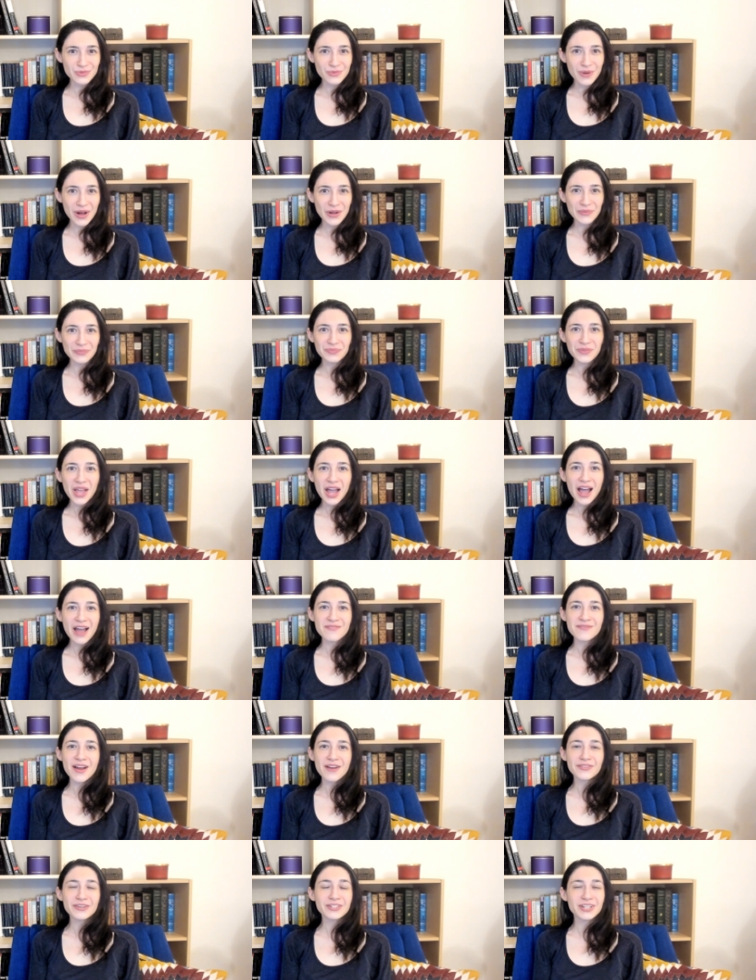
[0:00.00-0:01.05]
Well, I've
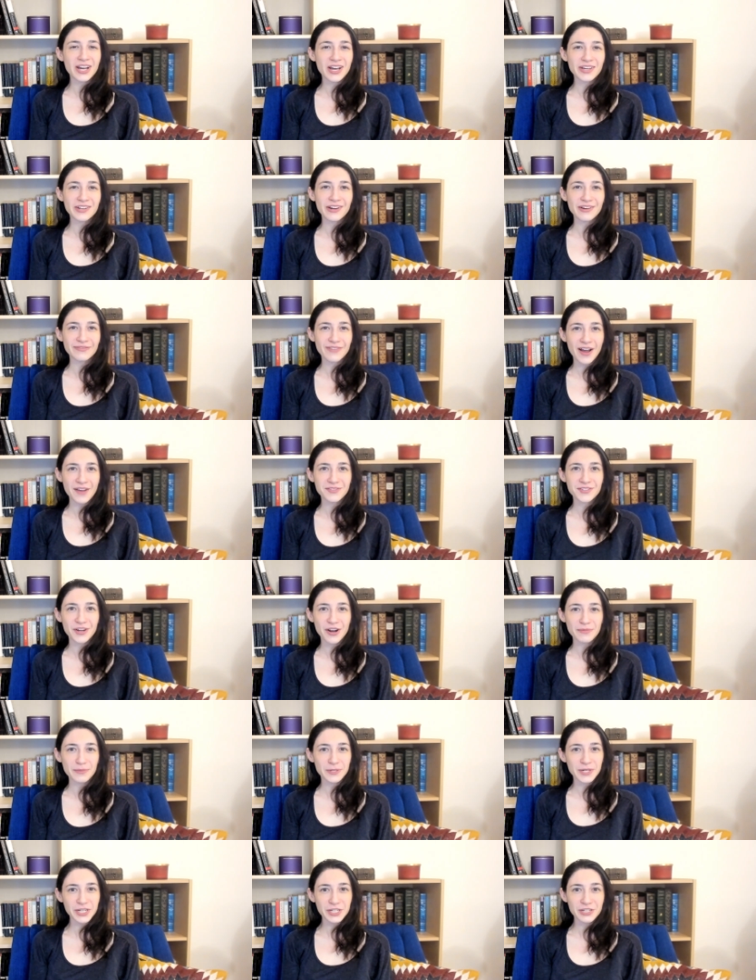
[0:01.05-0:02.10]
never done a 5-star
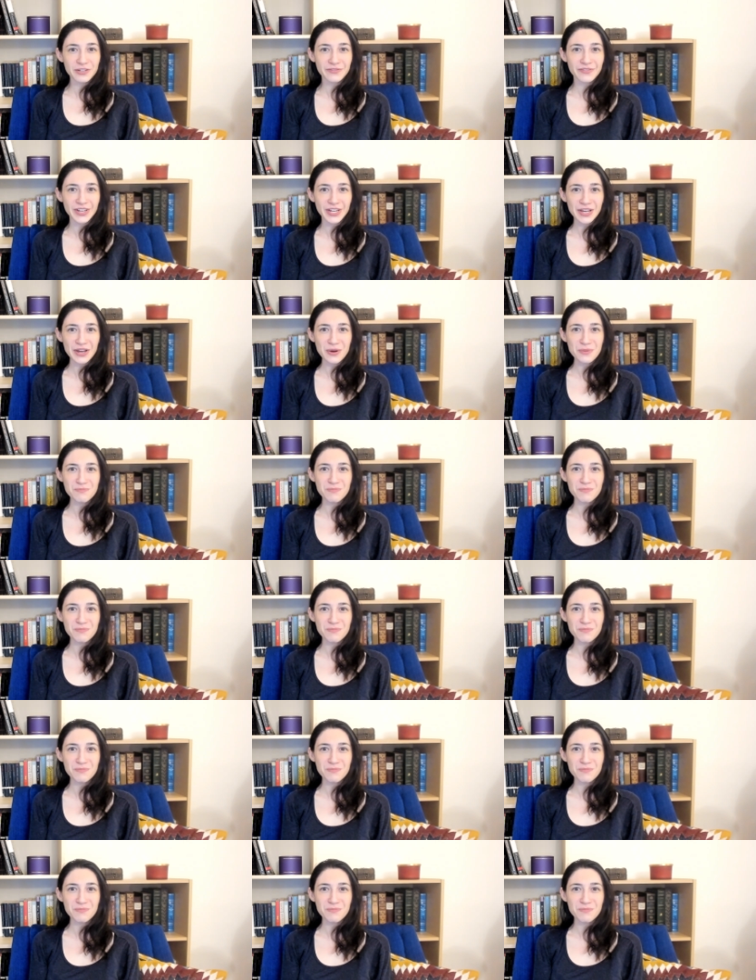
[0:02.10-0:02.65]
prediction video,